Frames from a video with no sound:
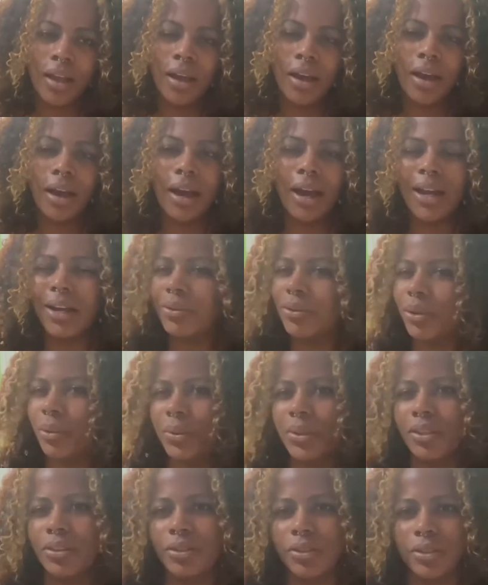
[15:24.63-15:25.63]
I don't know what
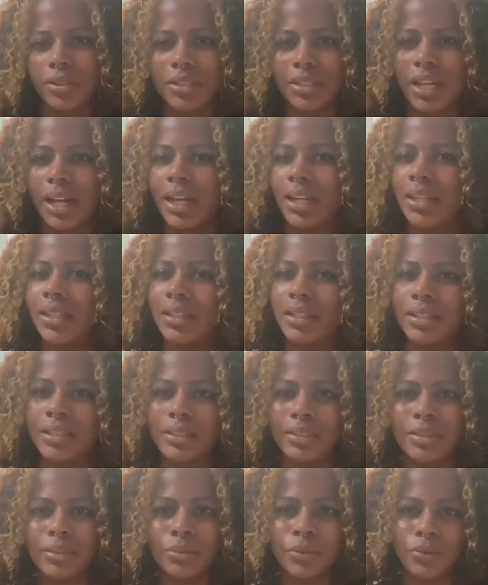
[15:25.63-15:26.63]
the third side is.
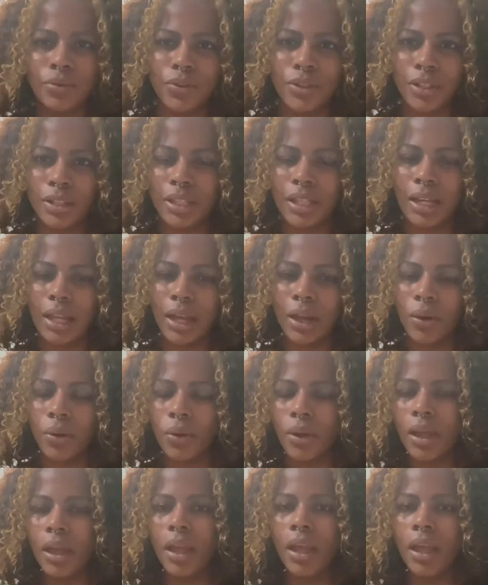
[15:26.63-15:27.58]
We'll figure that out.